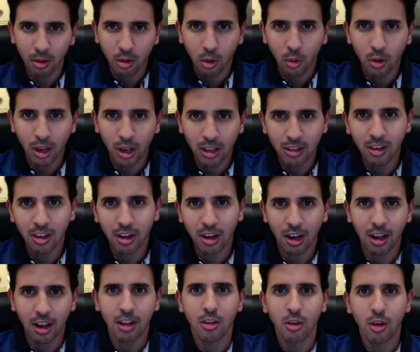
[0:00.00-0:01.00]
growing
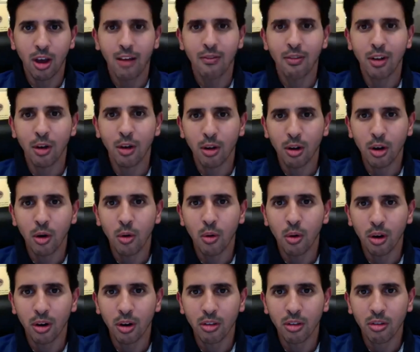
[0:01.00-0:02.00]
anterior and you have
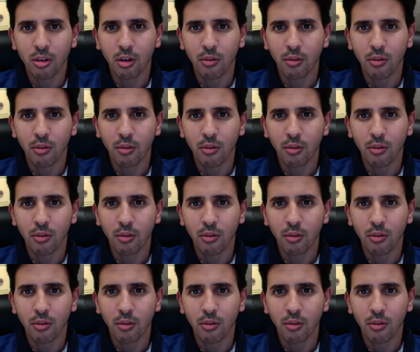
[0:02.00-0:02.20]
lower risk